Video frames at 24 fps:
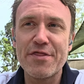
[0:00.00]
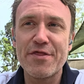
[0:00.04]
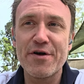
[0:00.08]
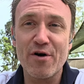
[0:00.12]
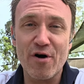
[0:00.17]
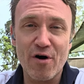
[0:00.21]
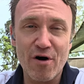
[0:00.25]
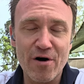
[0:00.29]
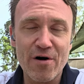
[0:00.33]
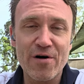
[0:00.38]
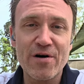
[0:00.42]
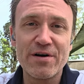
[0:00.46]

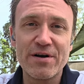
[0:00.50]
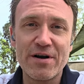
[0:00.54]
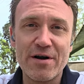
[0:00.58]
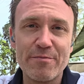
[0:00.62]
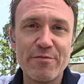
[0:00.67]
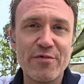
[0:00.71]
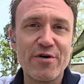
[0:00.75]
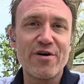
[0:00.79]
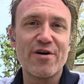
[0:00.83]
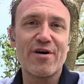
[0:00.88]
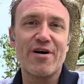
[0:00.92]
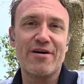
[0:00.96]
There are a
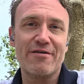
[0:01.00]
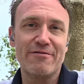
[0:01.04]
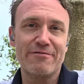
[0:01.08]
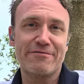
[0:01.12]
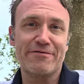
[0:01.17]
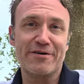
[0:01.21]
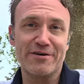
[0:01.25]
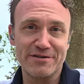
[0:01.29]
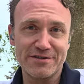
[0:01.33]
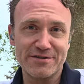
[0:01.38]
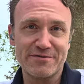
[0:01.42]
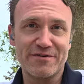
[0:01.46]
number of
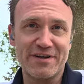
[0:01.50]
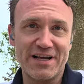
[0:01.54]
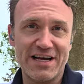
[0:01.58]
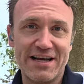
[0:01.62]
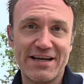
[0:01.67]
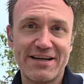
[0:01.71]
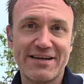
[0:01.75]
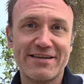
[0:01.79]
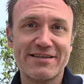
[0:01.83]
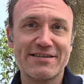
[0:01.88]
false flag